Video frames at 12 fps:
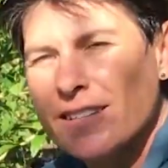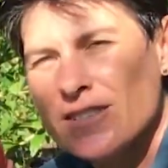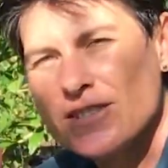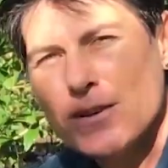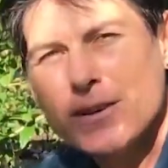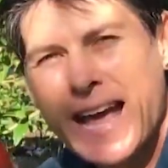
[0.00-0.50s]

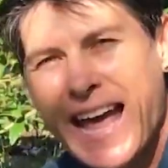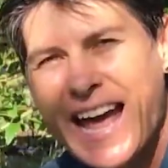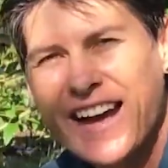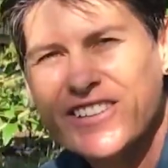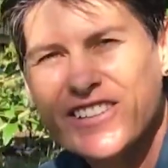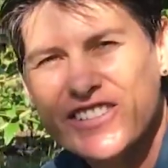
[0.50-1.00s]
So
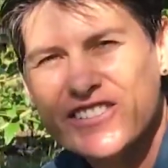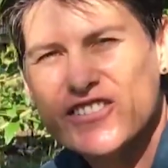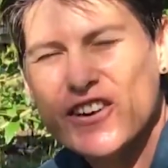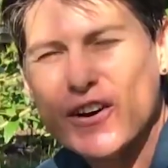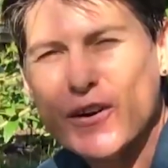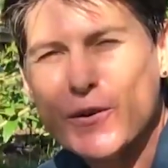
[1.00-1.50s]
how do you
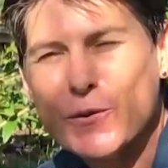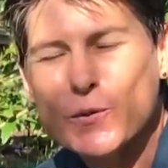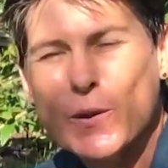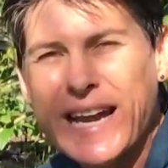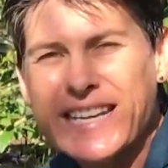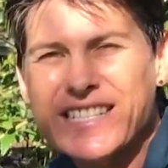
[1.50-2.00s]
know
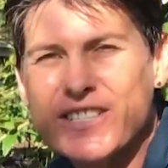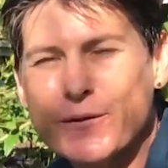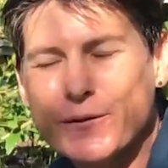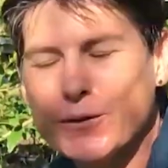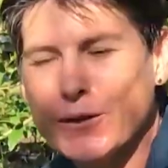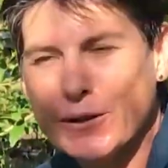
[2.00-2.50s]
when your
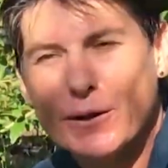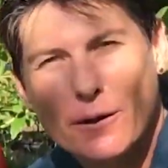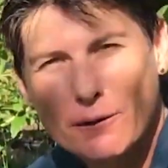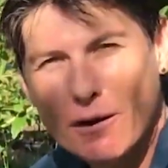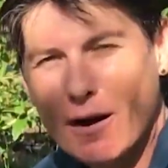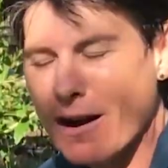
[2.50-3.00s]
fruit
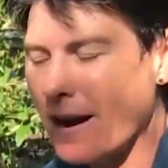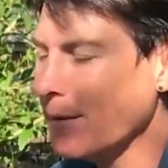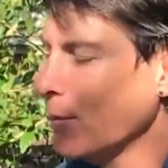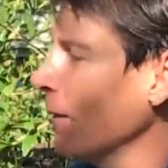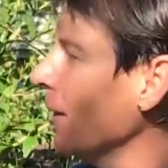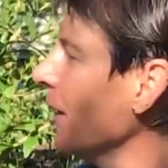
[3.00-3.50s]
are ripe?